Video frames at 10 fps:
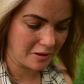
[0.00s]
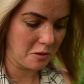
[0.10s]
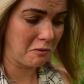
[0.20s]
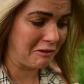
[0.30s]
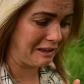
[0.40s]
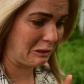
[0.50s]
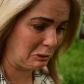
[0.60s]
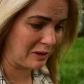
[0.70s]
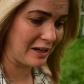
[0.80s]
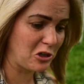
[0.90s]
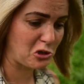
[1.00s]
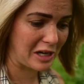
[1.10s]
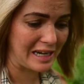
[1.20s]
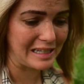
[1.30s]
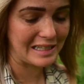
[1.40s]
Hopefully the rain
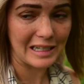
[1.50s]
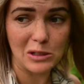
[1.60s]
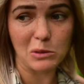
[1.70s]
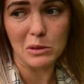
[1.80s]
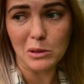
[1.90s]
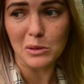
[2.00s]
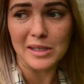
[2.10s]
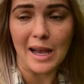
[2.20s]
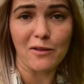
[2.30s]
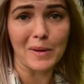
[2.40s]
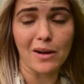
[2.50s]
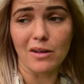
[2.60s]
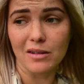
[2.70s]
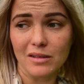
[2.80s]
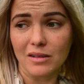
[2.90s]
drains and I don't lose half my
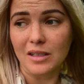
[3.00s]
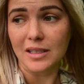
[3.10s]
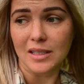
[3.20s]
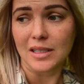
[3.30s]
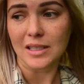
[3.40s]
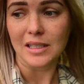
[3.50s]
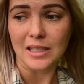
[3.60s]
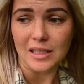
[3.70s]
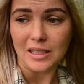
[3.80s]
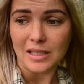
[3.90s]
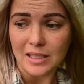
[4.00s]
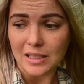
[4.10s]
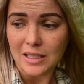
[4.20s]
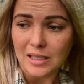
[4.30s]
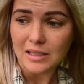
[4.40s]
garden.
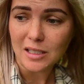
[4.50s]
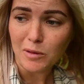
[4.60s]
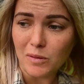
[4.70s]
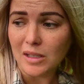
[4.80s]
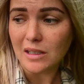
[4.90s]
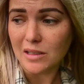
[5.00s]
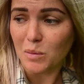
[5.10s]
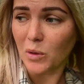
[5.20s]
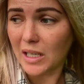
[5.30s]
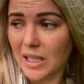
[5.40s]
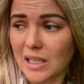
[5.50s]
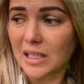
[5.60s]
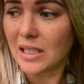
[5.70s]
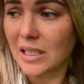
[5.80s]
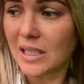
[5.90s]
It's gonna be really disappointing
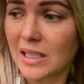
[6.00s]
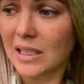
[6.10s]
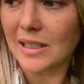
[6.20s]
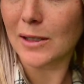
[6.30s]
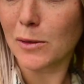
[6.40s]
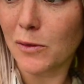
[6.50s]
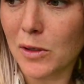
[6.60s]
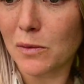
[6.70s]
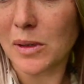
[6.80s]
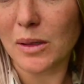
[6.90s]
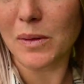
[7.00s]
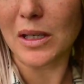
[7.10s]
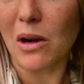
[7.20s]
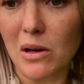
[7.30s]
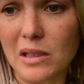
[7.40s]
because we've worked really, really
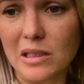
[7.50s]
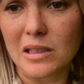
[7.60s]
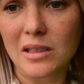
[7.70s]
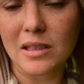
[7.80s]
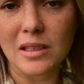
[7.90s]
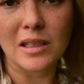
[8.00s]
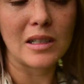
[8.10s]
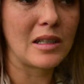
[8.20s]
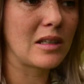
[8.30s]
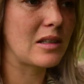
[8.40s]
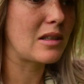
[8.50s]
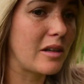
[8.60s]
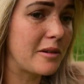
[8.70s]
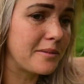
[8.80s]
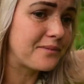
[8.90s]
hard.
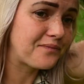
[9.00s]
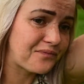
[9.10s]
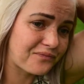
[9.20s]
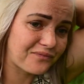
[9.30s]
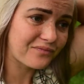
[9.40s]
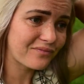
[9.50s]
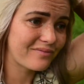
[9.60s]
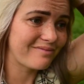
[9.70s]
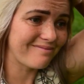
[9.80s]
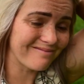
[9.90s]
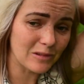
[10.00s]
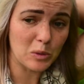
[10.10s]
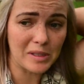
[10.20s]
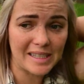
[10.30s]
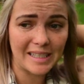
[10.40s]

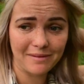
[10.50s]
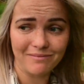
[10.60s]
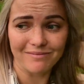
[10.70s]
So we'll see.